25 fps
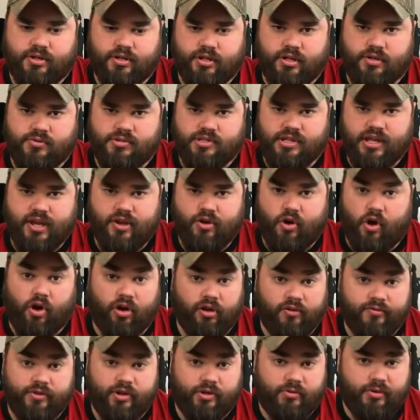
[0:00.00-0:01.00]
you take
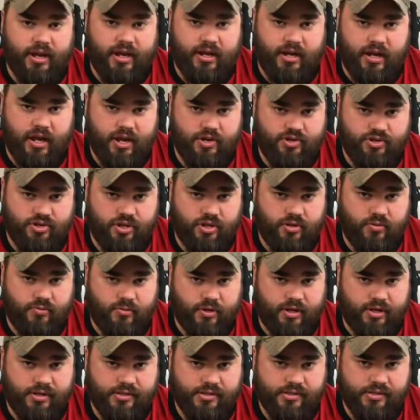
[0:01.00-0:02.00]
all of your radiation at
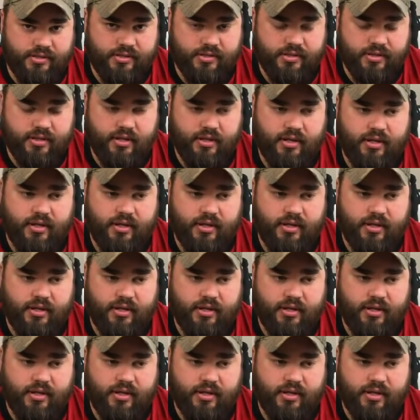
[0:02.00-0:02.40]
once.